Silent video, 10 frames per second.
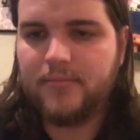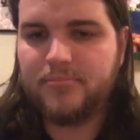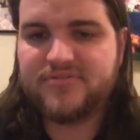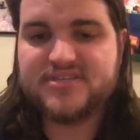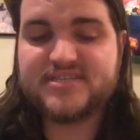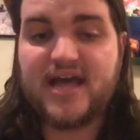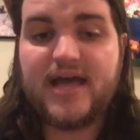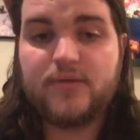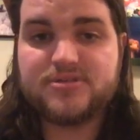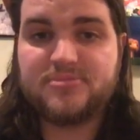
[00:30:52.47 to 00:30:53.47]
But this
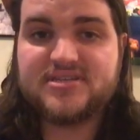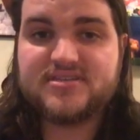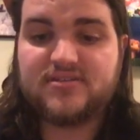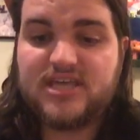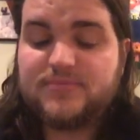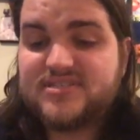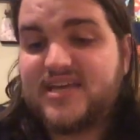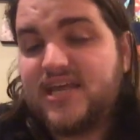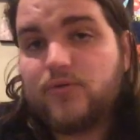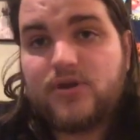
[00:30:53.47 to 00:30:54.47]
guy was basically, he was
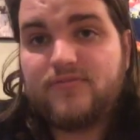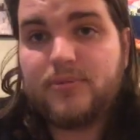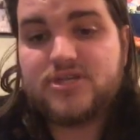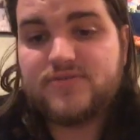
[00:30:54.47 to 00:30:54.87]
getting rid of a bunch